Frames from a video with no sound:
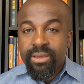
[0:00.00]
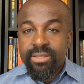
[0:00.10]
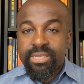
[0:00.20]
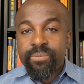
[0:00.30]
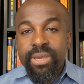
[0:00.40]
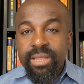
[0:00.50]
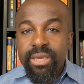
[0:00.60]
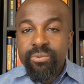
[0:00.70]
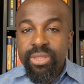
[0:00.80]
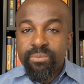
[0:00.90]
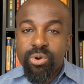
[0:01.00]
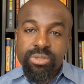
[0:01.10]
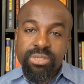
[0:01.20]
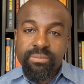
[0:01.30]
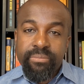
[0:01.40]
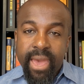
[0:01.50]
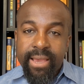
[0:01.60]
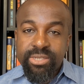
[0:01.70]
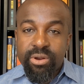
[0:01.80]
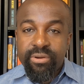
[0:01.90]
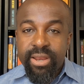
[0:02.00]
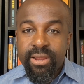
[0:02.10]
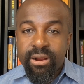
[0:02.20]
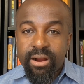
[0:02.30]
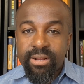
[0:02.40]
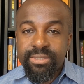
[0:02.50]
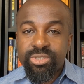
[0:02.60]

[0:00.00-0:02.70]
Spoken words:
typically with most banks or credit cards,